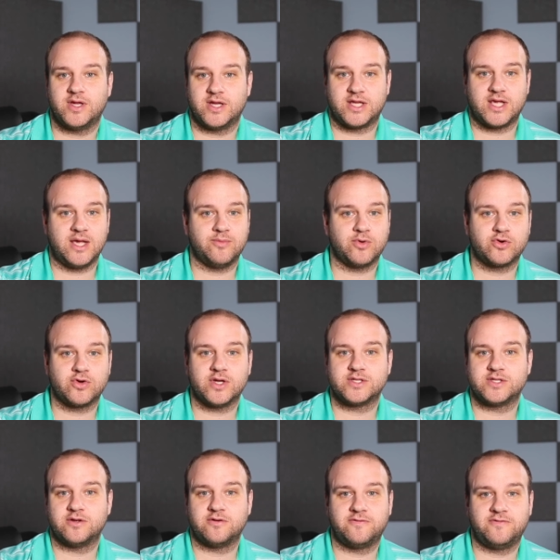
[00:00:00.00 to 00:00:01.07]
and came across
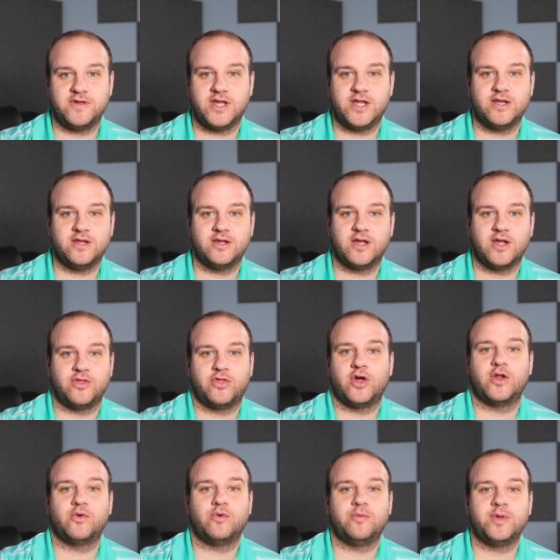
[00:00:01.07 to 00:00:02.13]
their feed and
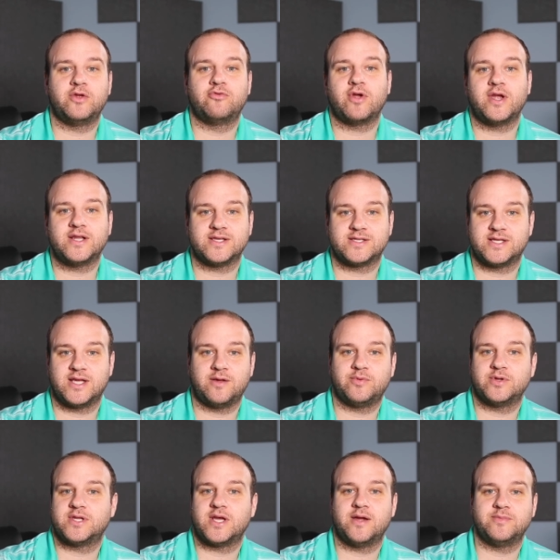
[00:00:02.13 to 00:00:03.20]
thought it would be great to set up
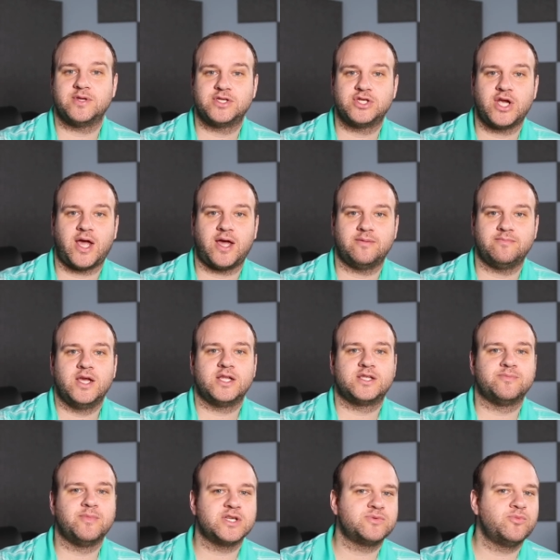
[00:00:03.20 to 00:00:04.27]
a time to chat. It's
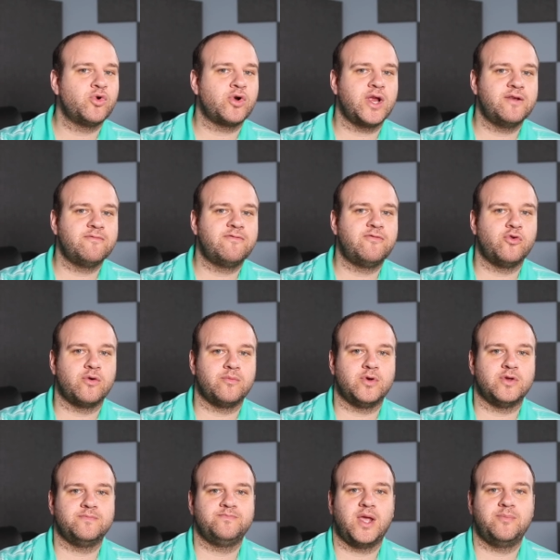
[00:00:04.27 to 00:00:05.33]
much more
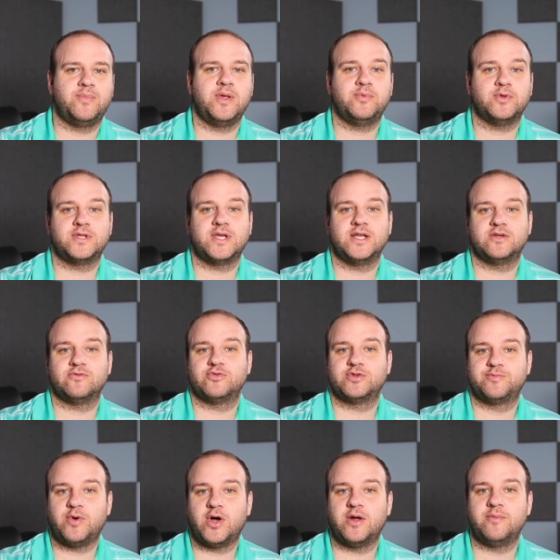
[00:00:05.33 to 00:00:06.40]
informal and people tend to
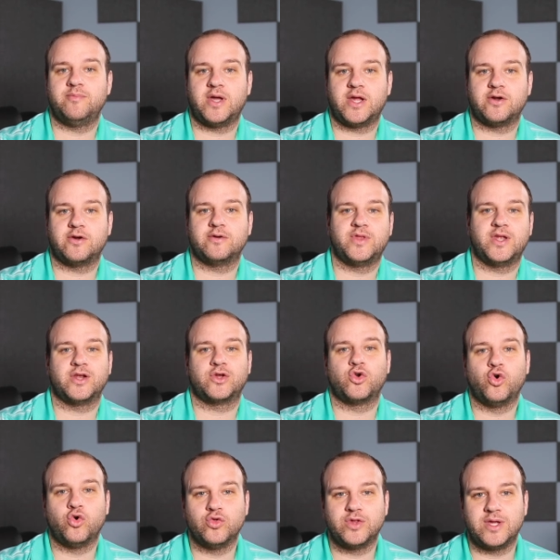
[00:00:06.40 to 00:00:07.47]
respond better than a
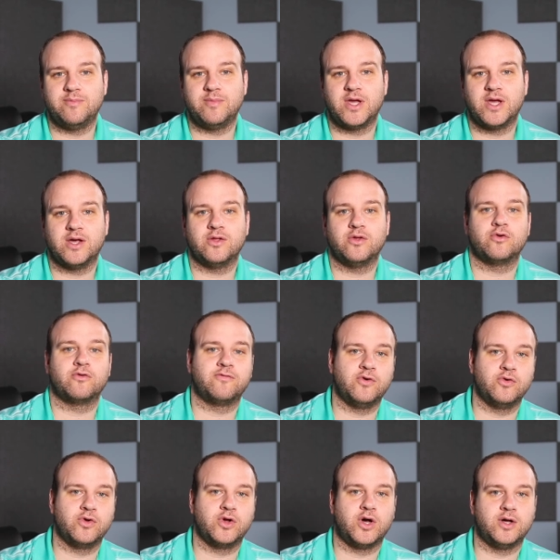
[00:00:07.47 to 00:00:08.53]
cold email or
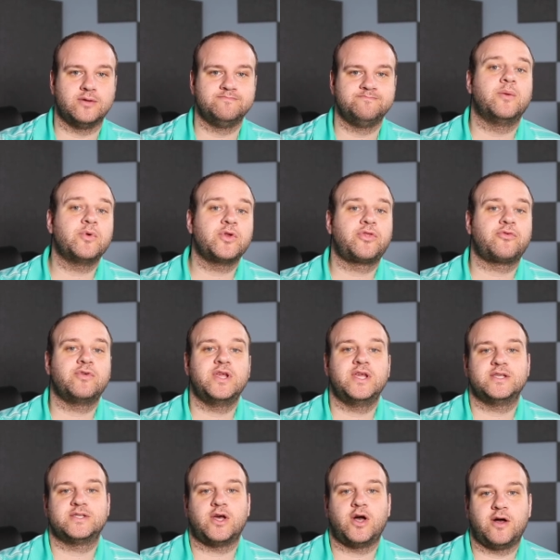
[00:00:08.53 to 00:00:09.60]
phone call. Number 3
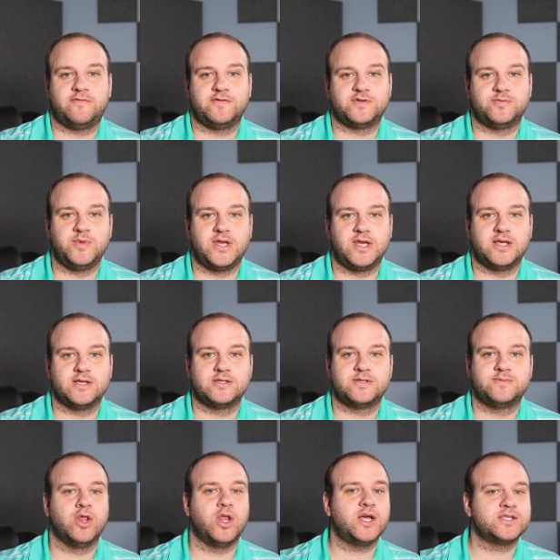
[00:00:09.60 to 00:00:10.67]
is office meetings.
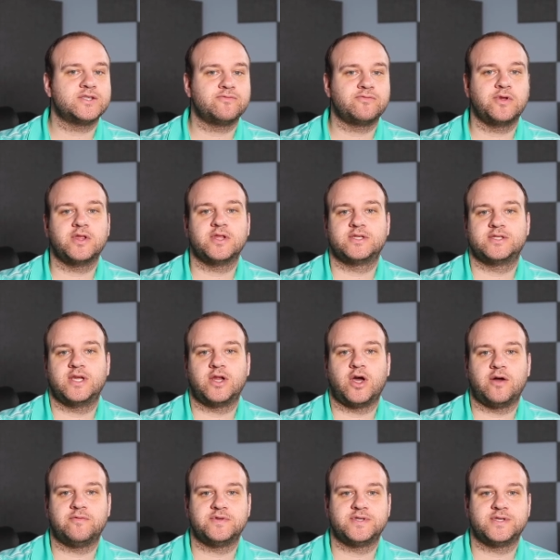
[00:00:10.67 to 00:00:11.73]
Lots of real estate
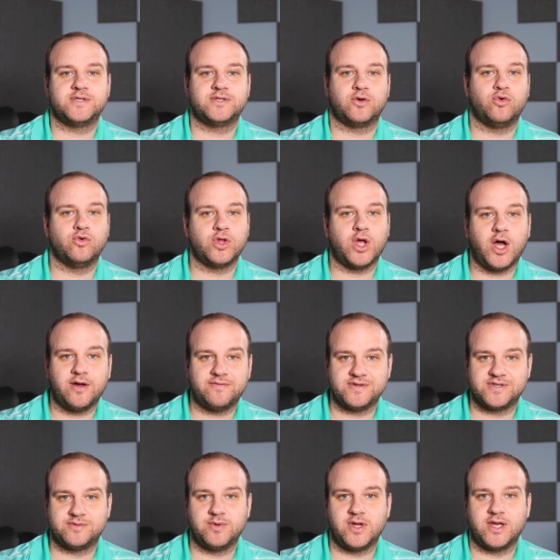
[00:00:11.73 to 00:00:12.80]
offices hold
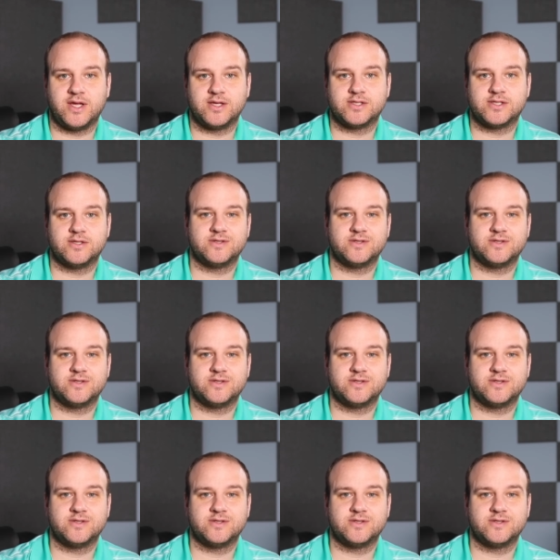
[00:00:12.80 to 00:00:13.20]
office meetings,